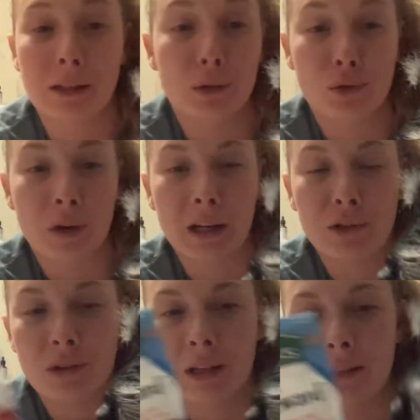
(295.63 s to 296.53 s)
training
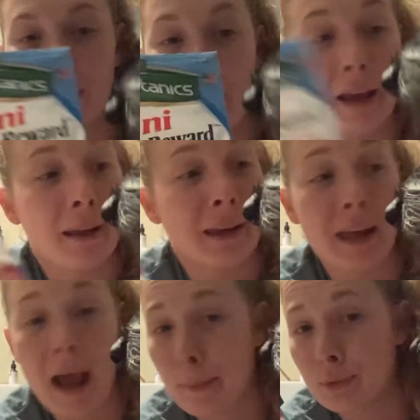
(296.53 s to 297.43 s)
treats. He
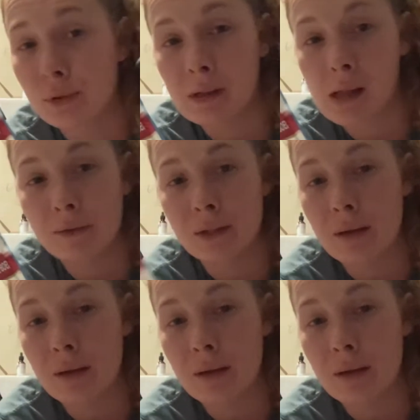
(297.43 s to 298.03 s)
absolutely loves them.